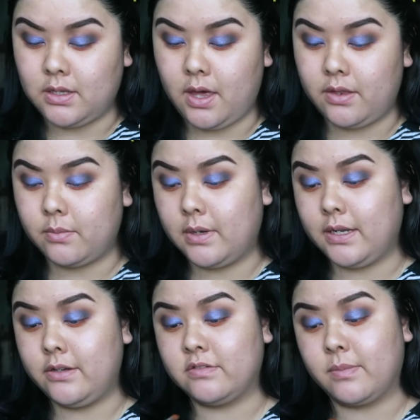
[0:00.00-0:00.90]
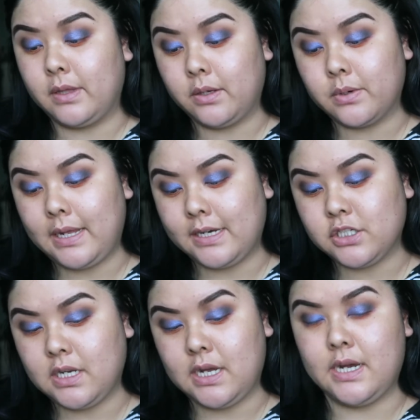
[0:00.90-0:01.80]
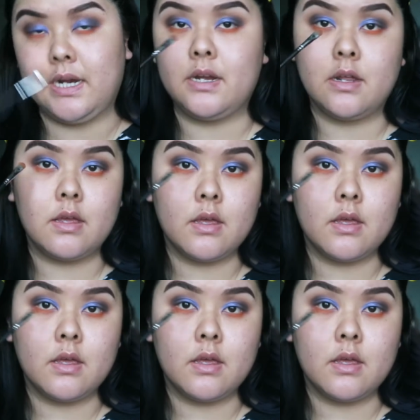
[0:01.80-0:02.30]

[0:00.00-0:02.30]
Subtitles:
The other one I use for my lower lash line